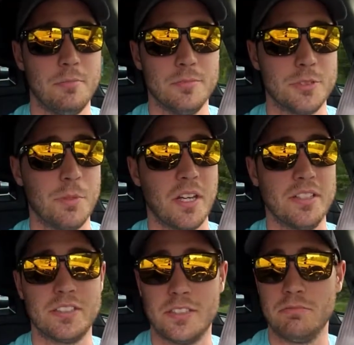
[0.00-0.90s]
just
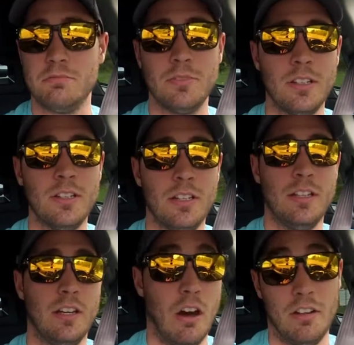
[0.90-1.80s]
because
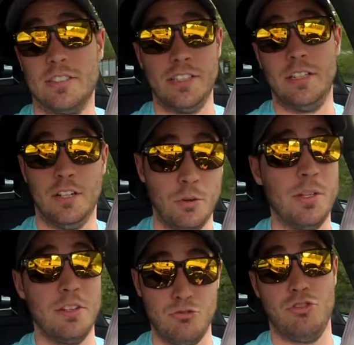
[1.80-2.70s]
honestly, it
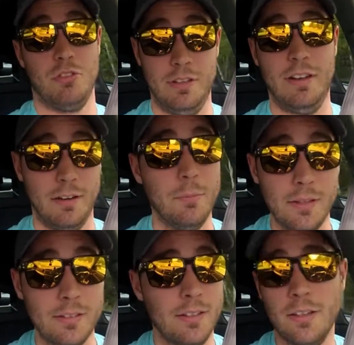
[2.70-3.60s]
annoyed the shit out of me,
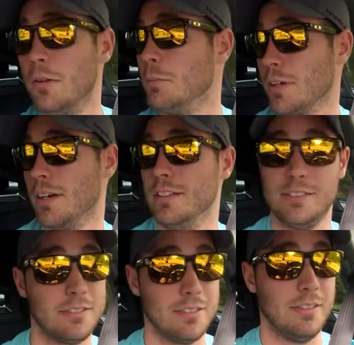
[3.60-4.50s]
because
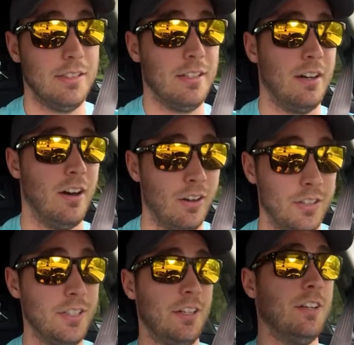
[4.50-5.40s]
all
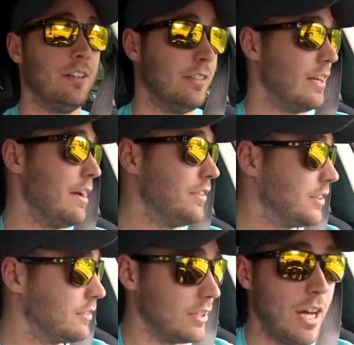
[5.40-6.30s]
you hear every
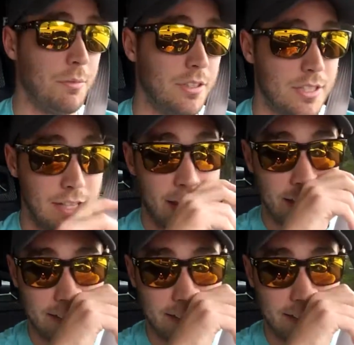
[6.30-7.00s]
single time you did any,